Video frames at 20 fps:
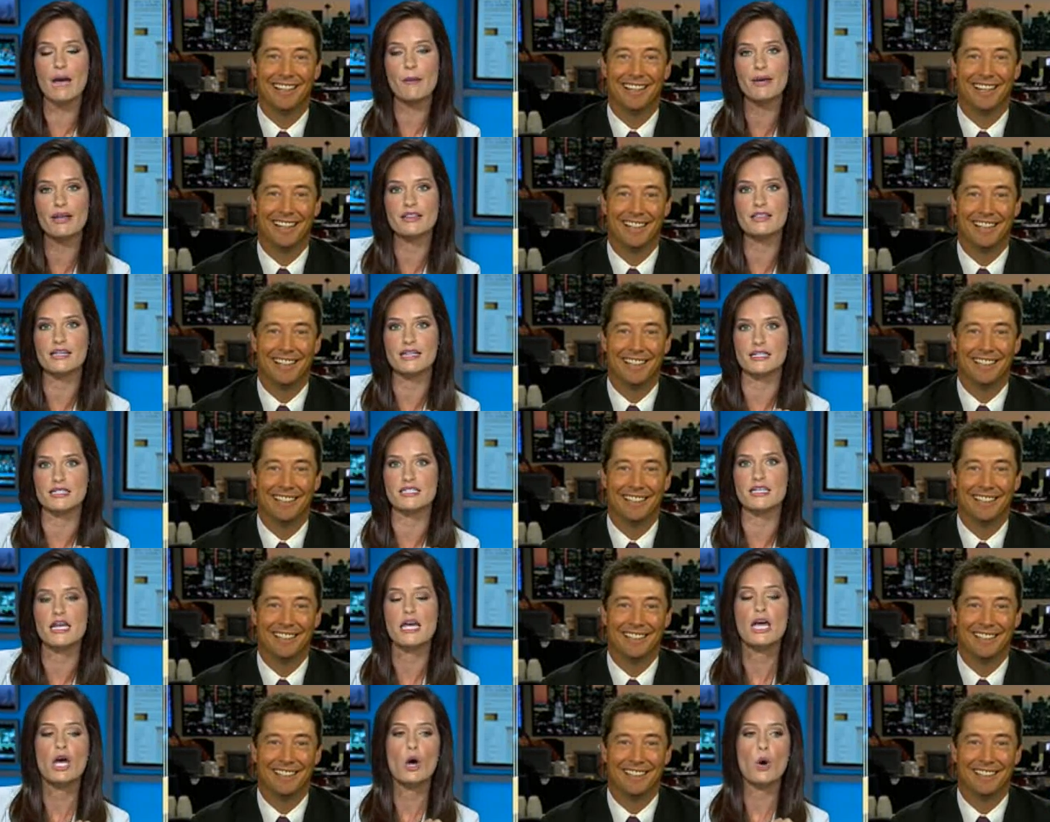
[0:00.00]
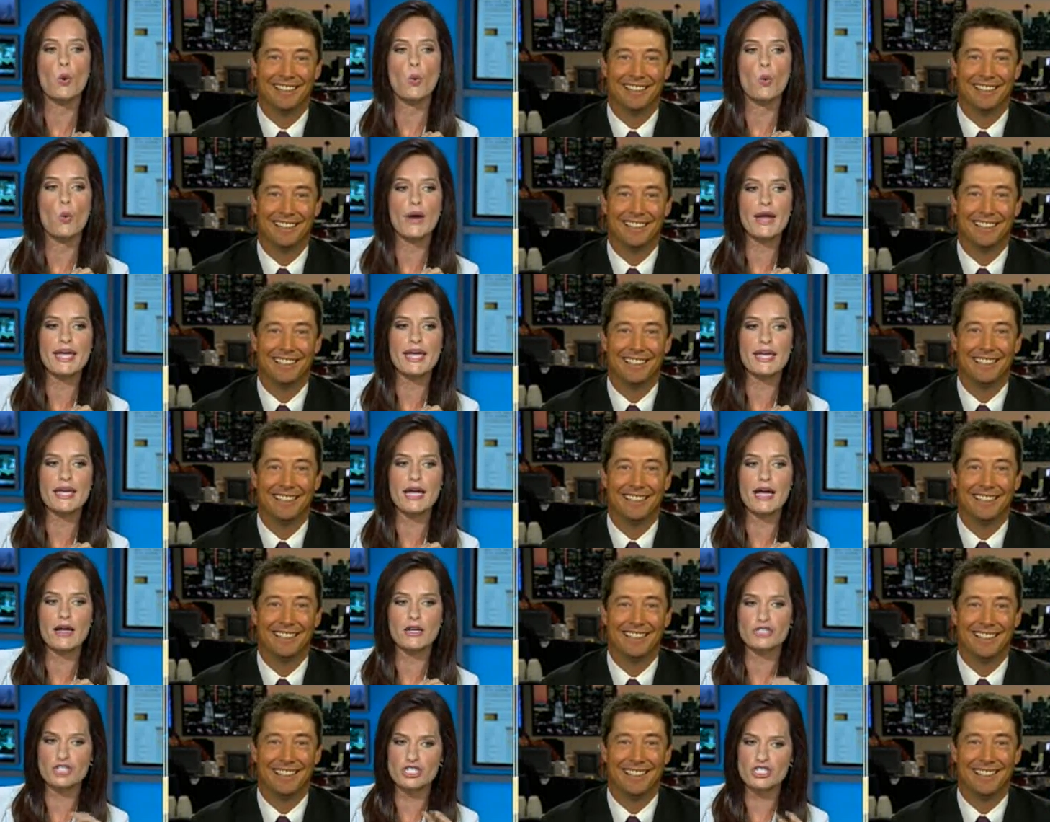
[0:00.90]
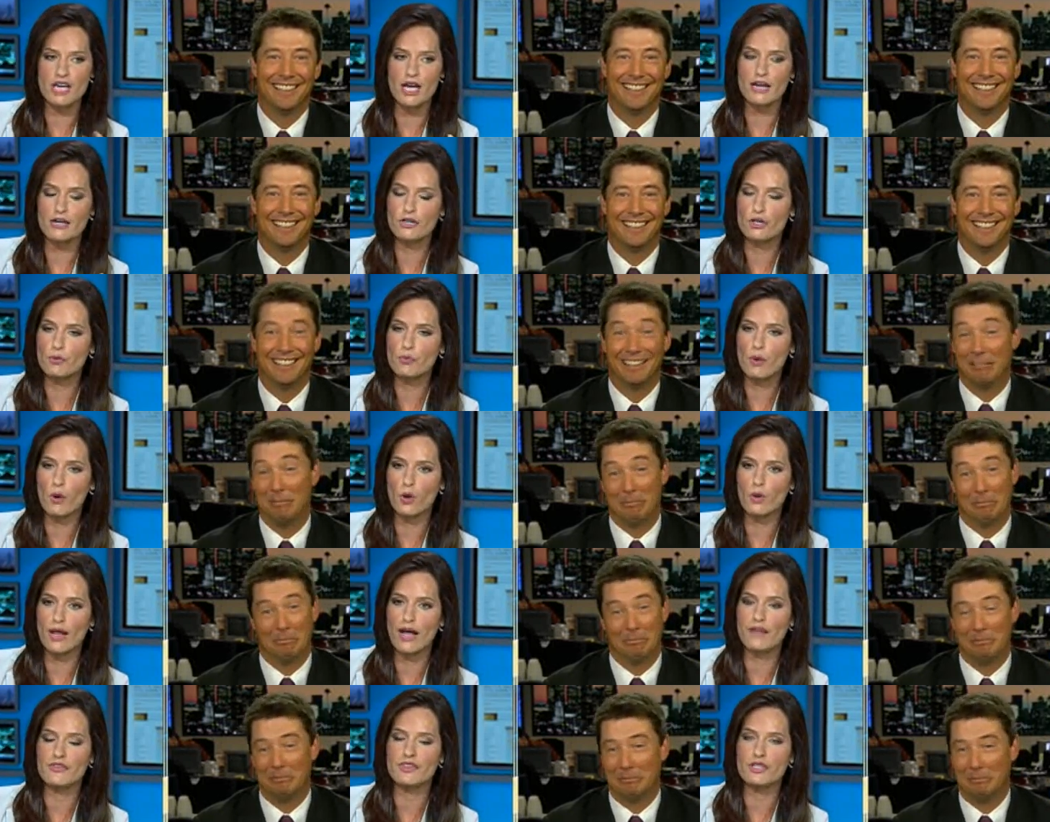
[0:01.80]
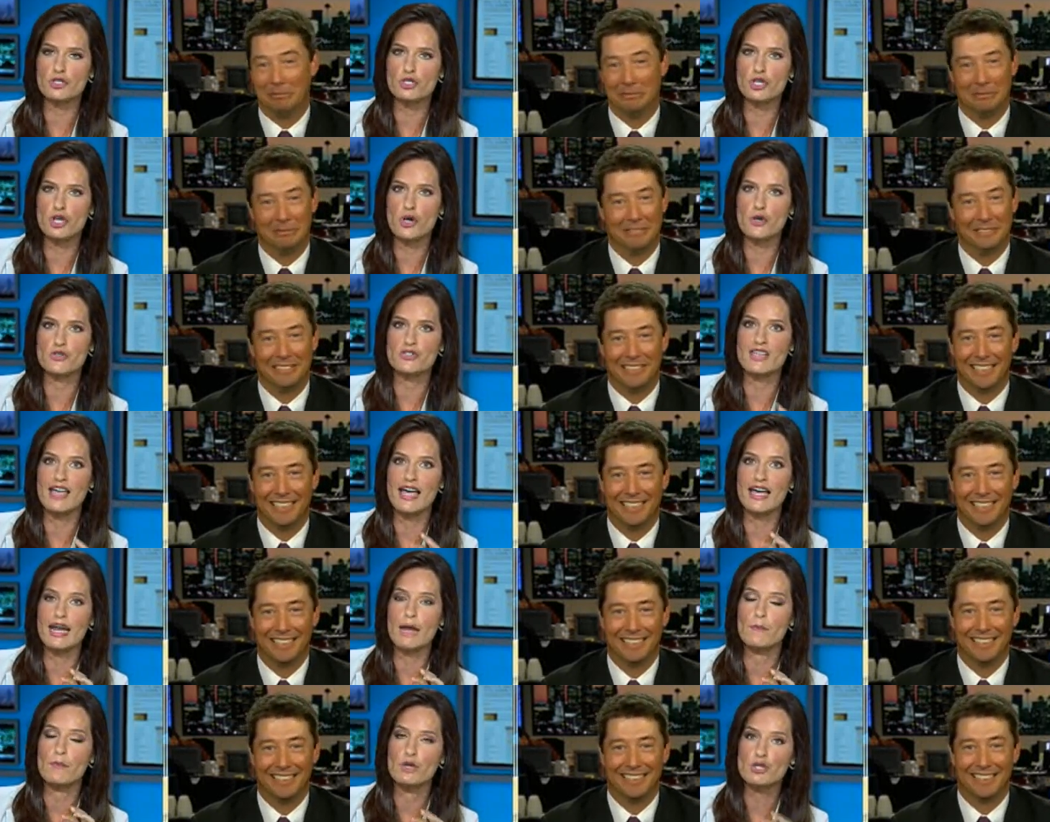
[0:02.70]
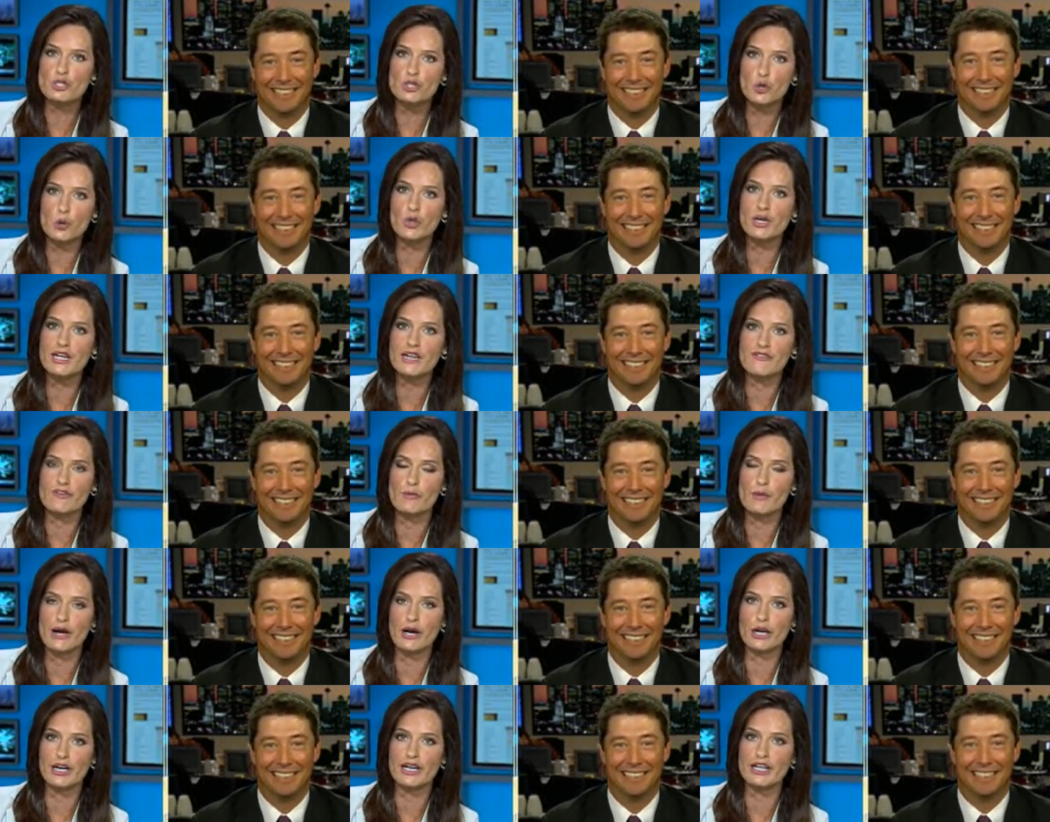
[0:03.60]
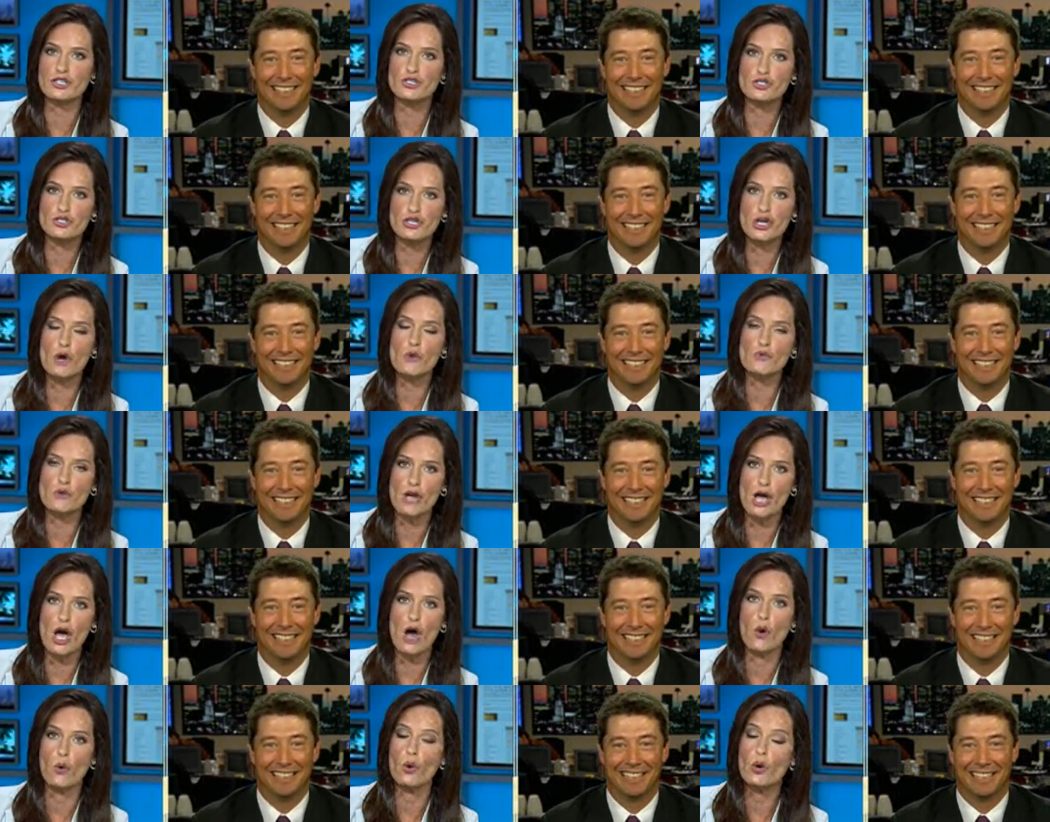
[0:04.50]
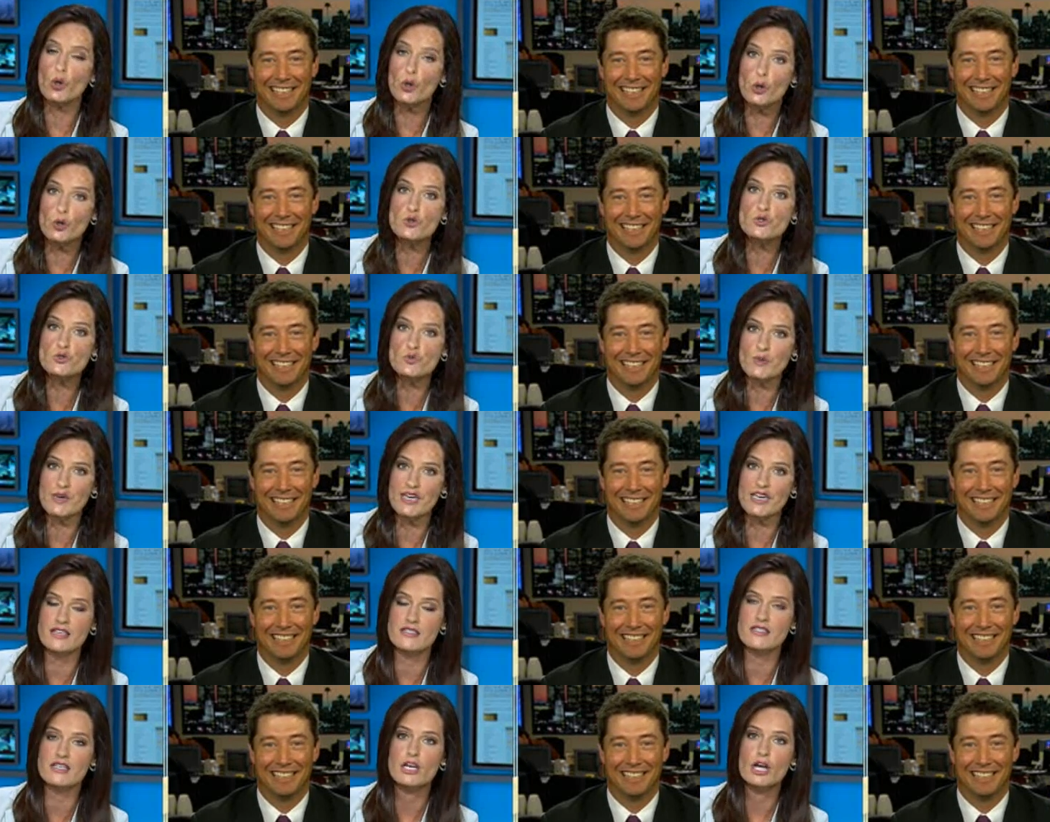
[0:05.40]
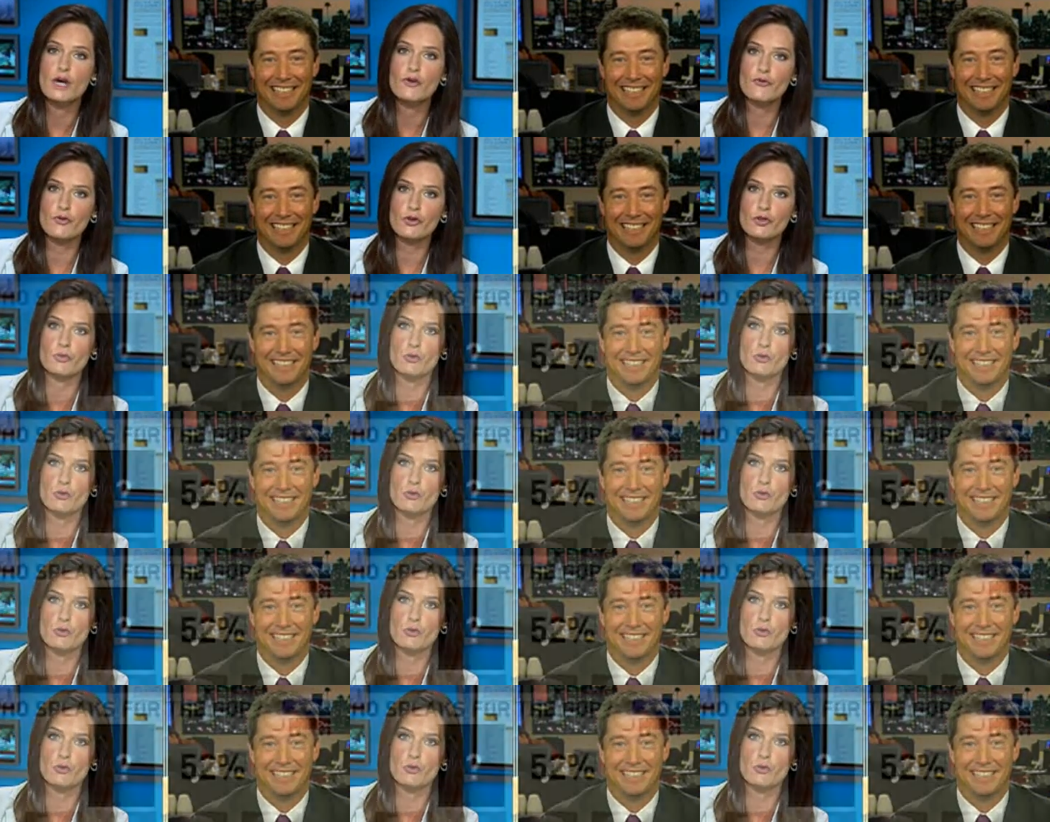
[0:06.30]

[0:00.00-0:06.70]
Speaker 1: about this? We just got a new poll out that shows that a majority of Americans don't know who speaks for the